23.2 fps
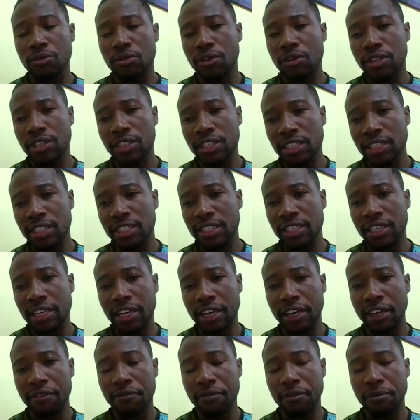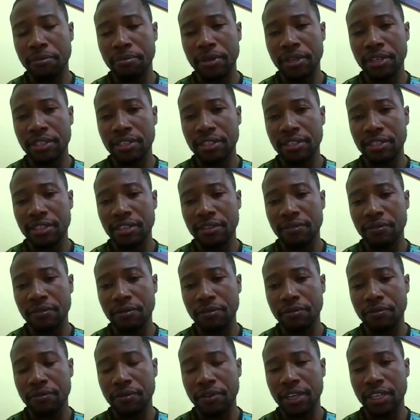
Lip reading: coordinating care for persons with